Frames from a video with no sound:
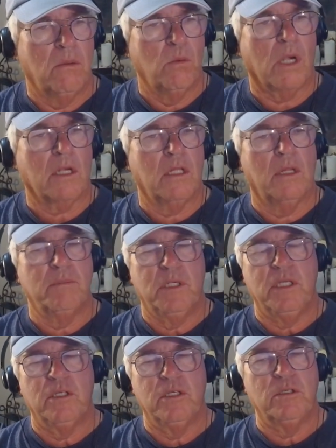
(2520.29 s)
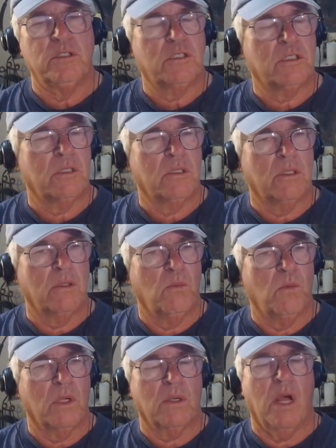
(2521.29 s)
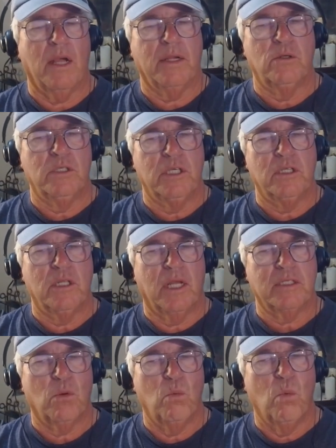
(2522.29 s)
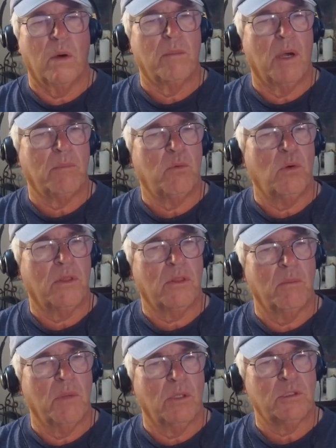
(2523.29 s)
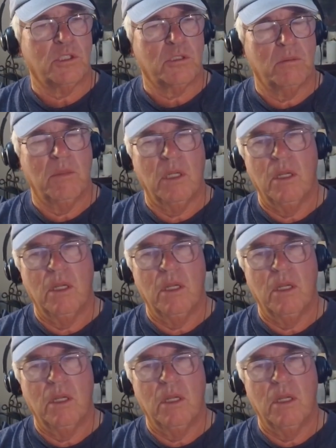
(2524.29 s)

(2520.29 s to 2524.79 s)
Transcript: What club do you use? What iron do you like to warm up with the most?